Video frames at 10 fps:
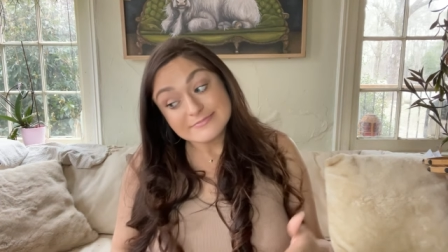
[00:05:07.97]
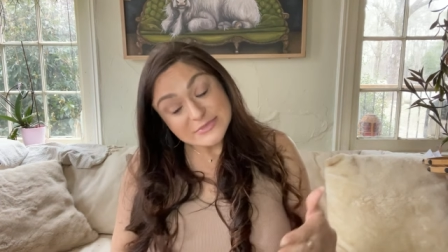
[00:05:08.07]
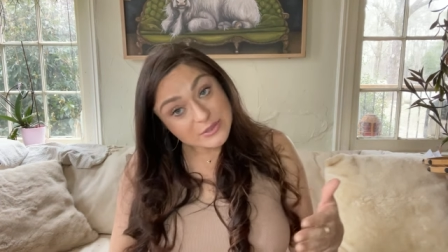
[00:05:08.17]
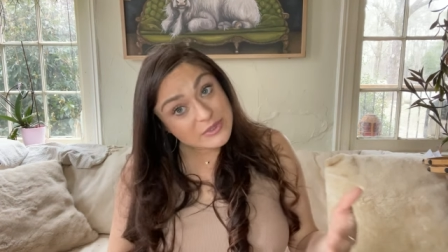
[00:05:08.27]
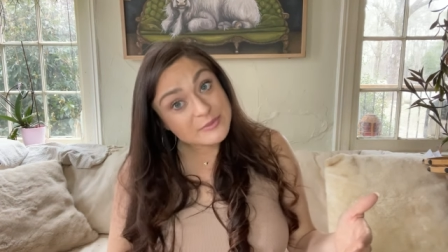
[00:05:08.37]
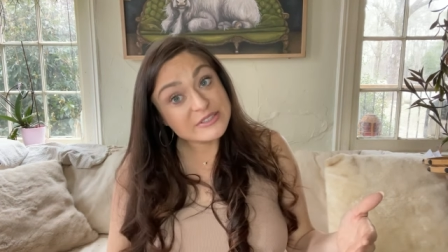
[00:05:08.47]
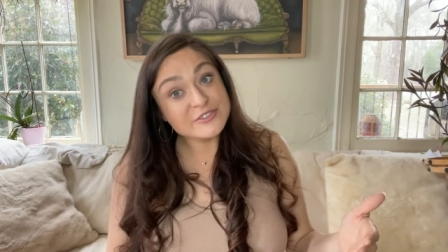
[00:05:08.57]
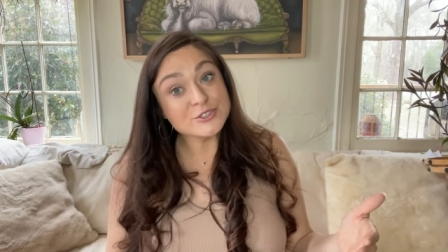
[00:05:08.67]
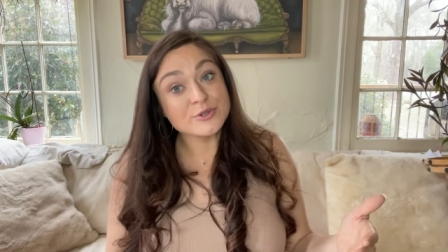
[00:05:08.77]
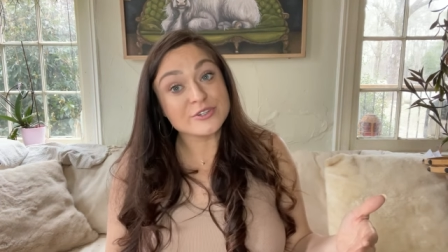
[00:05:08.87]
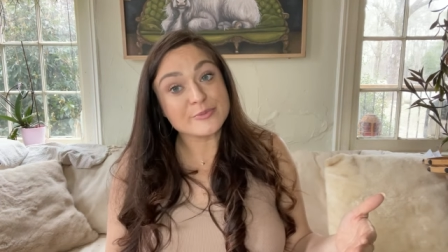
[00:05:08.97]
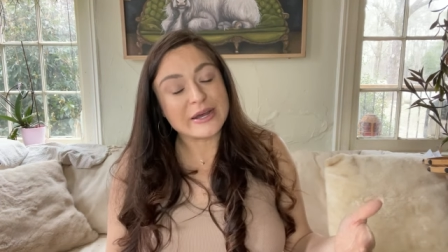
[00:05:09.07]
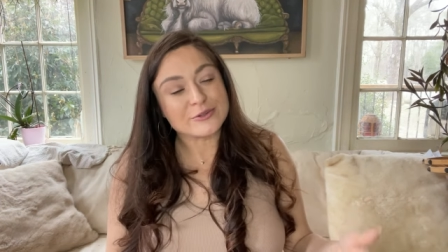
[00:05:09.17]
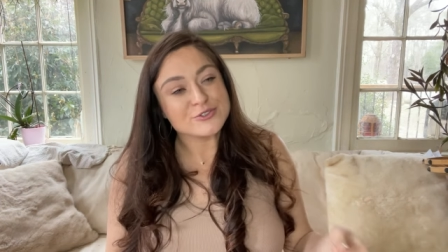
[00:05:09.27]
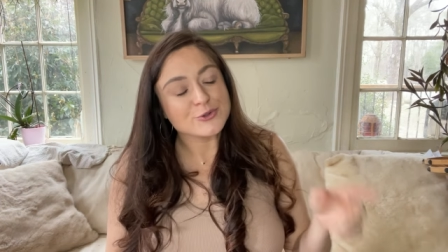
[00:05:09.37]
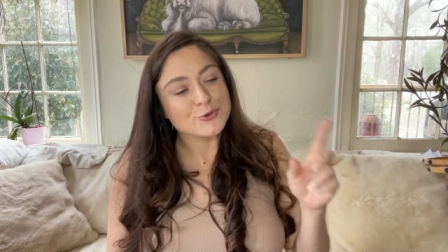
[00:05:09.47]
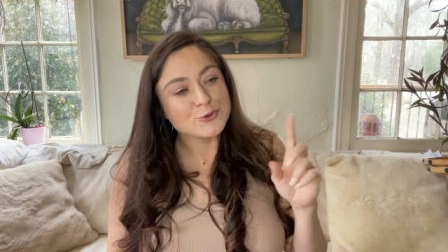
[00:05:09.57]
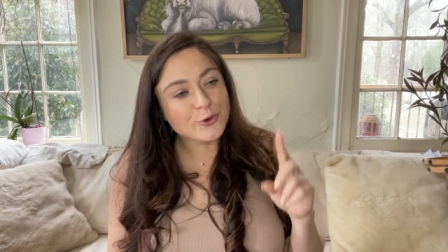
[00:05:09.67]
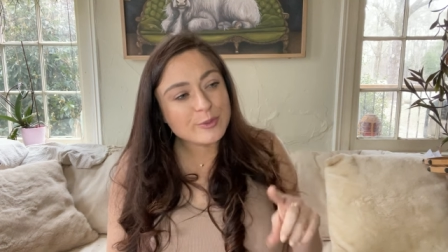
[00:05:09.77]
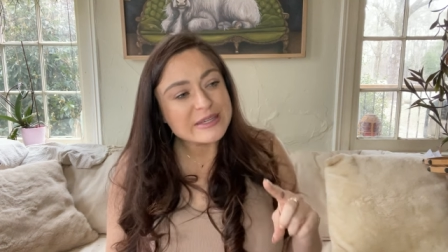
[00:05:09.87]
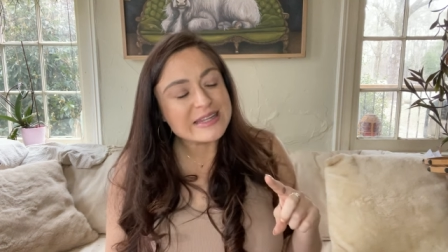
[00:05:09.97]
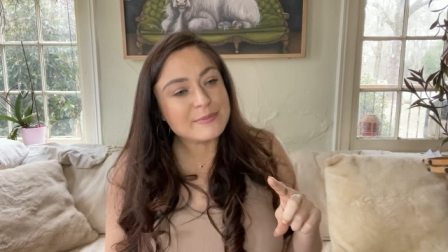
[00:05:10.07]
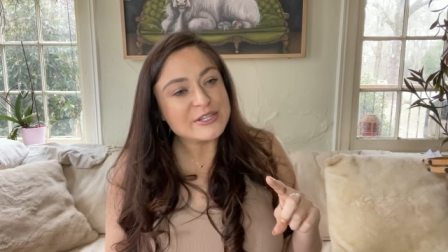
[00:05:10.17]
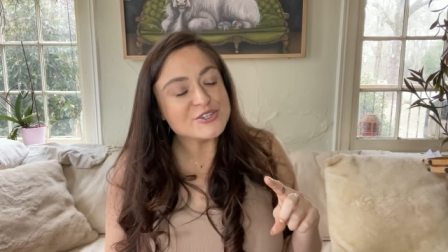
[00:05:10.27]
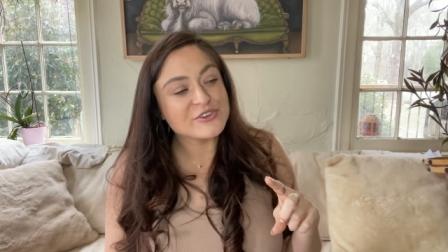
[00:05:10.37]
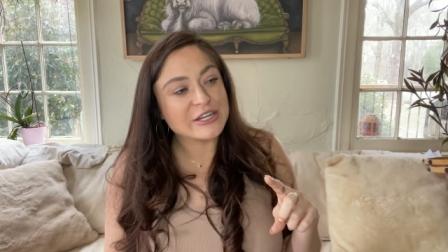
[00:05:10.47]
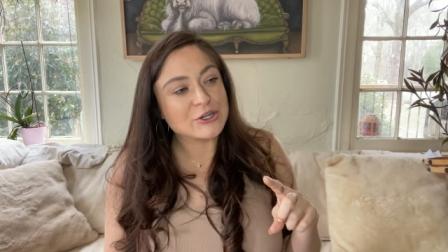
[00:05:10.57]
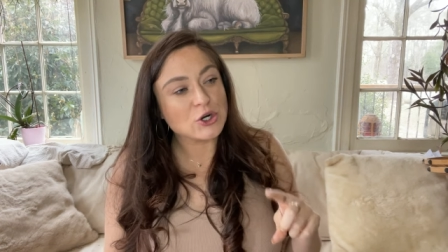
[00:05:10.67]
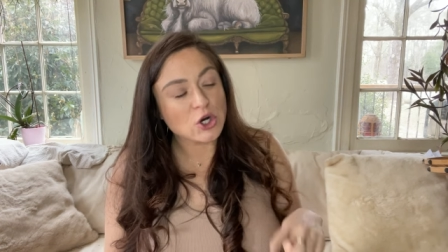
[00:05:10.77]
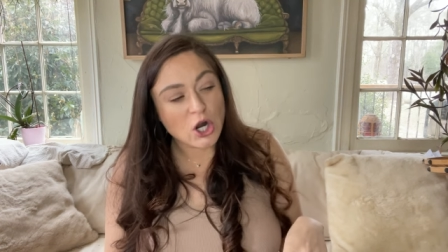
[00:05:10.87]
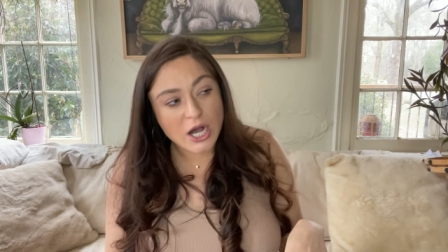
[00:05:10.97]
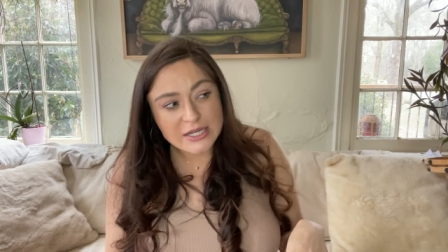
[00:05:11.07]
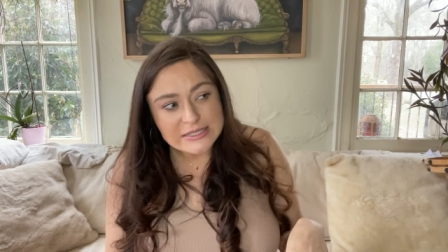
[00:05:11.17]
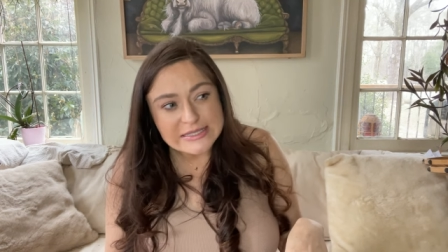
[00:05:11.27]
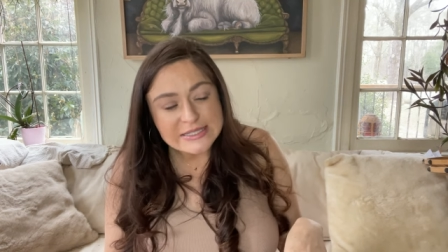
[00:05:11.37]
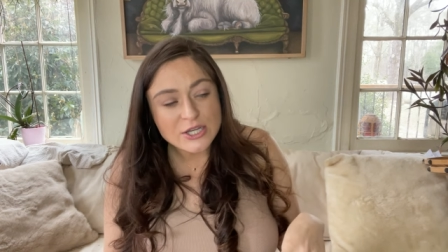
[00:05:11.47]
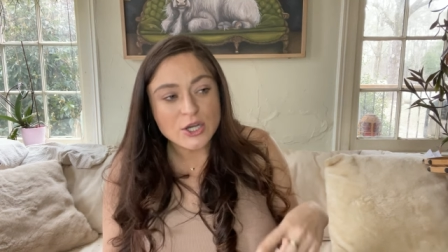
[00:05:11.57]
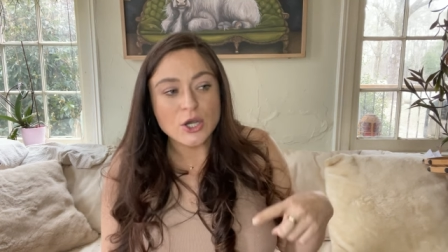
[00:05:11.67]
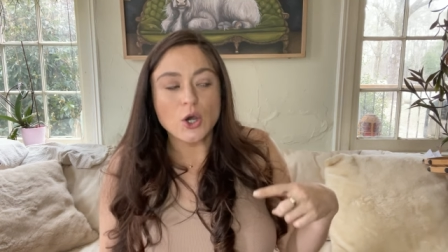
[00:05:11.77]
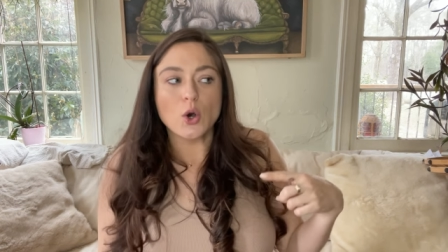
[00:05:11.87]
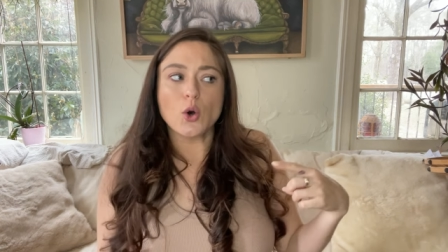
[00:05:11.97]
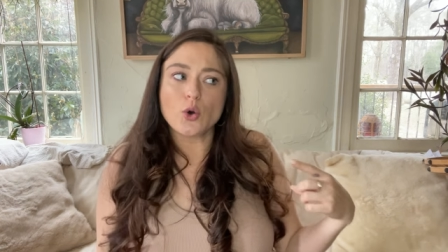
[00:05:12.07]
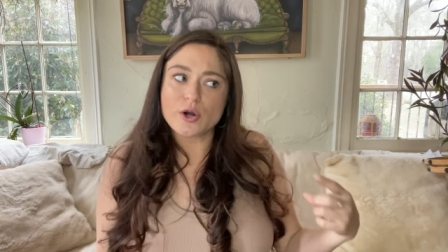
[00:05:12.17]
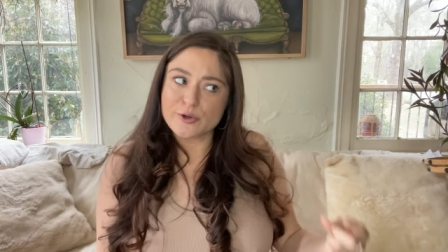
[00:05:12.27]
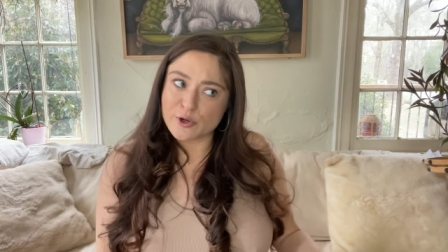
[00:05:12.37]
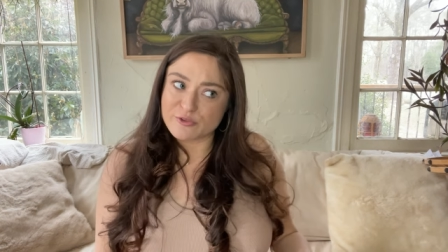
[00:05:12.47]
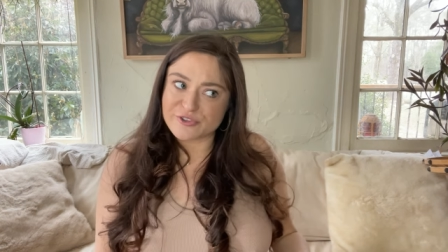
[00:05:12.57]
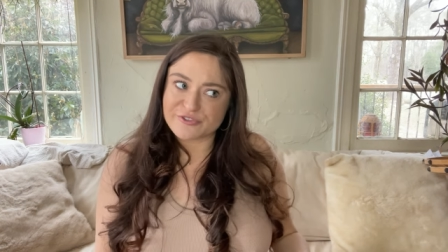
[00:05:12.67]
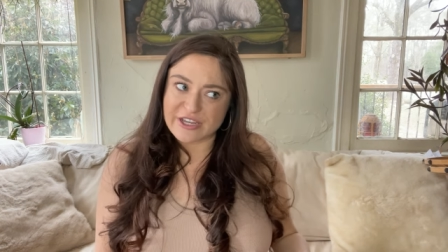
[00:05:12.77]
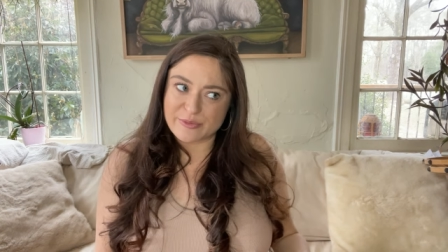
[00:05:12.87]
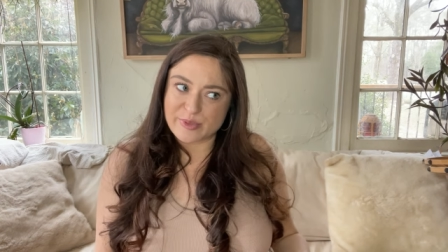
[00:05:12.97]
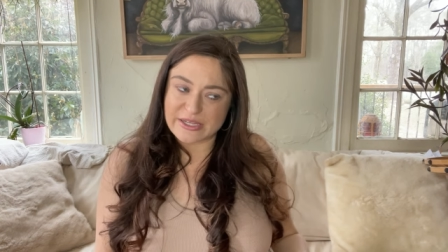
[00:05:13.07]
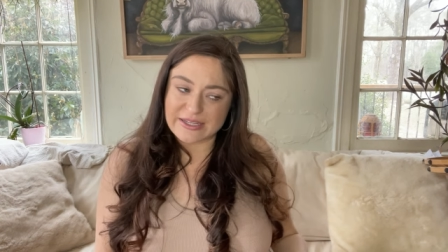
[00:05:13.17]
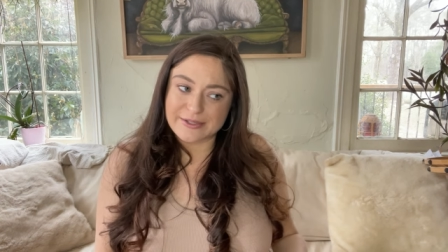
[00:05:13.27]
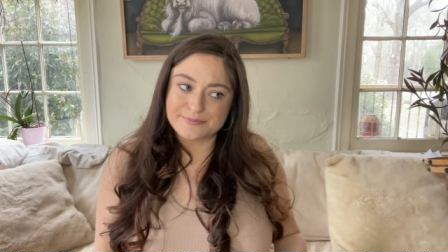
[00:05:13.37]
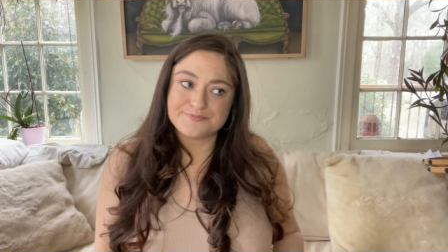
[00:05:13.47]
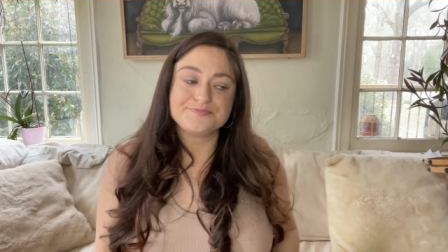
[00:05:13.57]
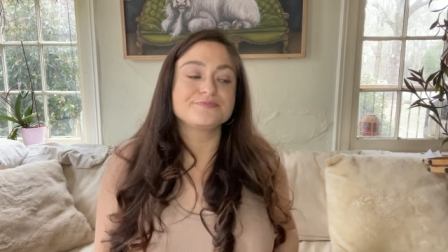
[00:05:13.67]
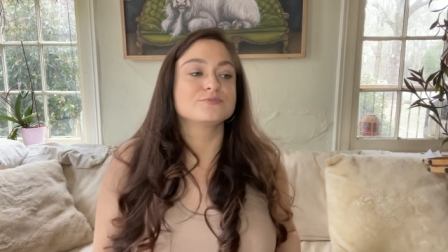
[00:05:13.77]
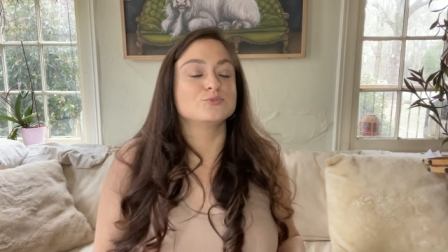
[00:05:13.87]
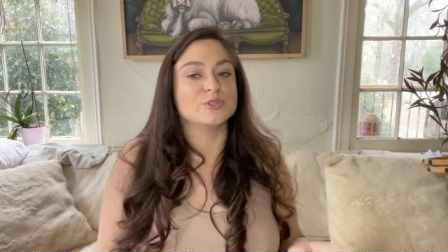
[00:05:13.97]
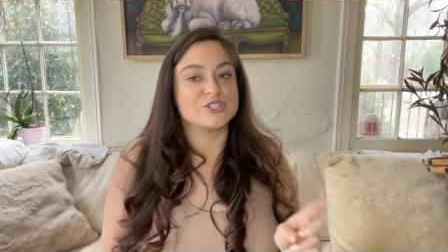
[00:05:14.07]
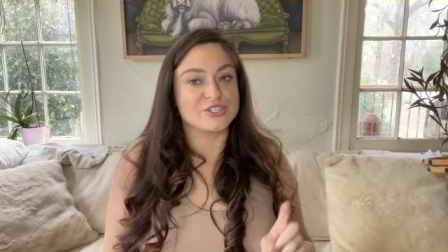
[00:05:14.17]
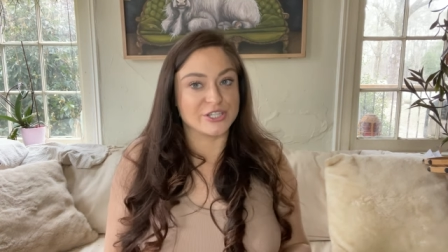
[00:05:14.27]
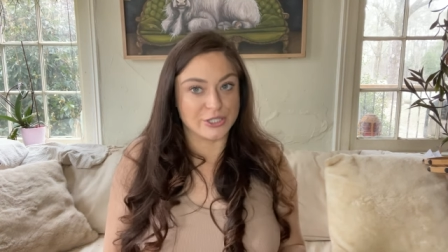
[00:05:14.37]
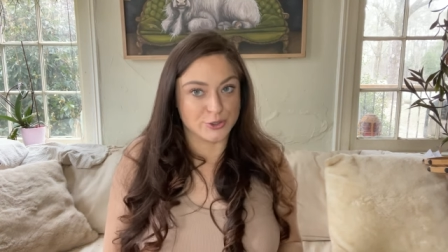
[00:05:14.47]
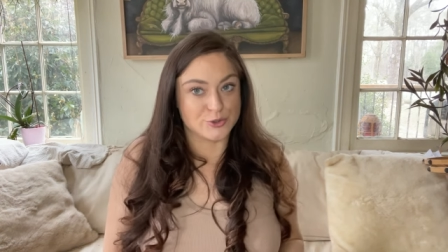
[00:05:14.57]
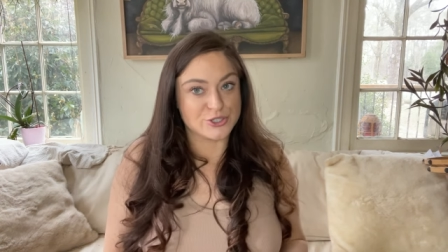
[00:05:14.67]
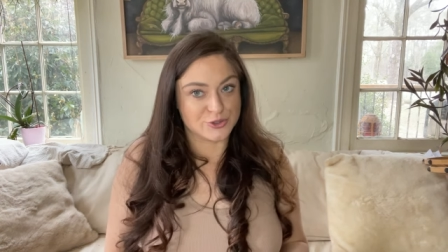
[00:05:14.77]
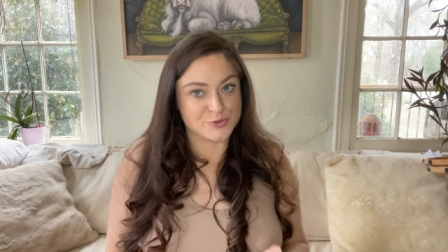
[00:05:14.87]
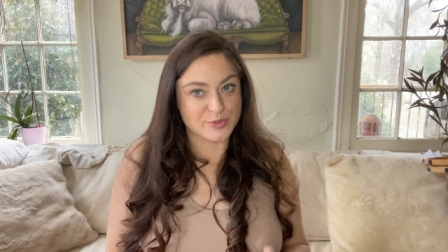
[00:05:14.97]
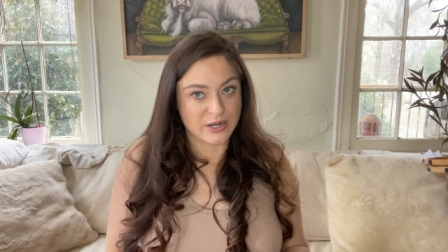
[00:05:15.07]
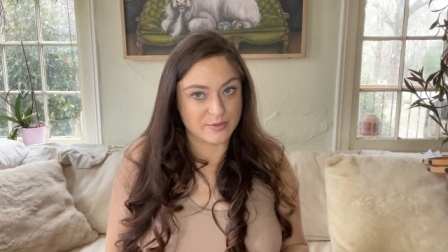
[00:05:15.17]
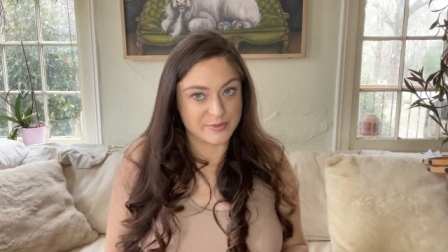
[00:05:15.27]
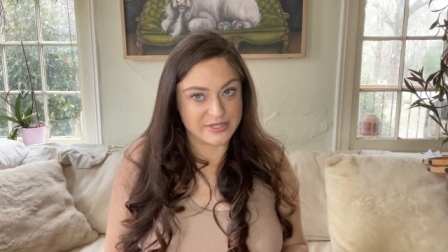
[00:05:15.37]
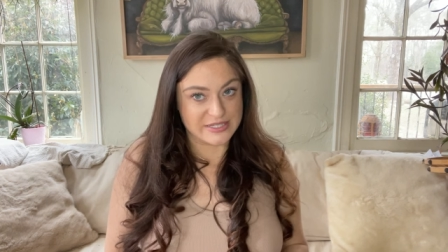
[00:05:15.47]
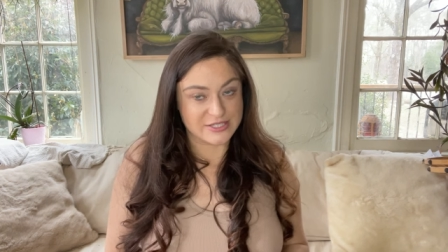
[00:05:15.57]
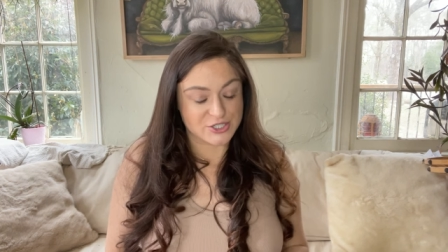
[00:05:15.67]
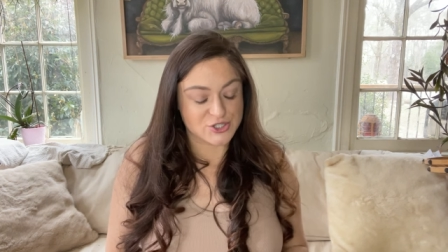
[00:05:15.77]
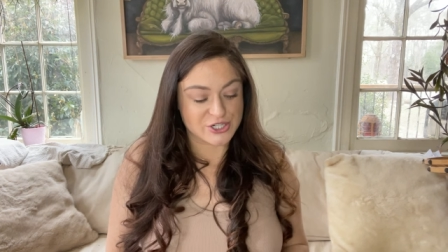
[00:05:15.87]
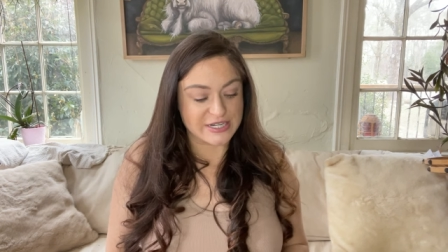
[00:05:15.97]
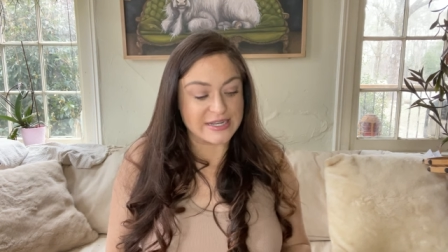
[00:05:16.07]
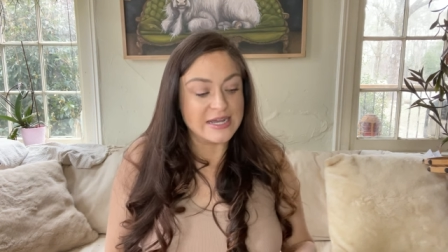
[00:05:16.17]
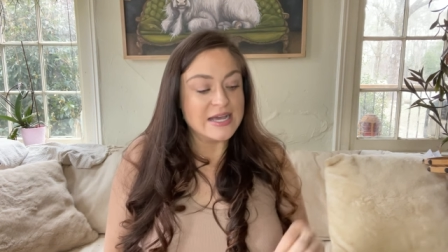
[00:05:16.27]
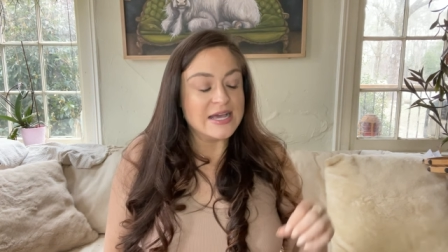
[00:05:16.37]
sometimes even two hundred pounds. Normally that means you've got a cross or an overfed pig, which is a huge, huge problem in the industry.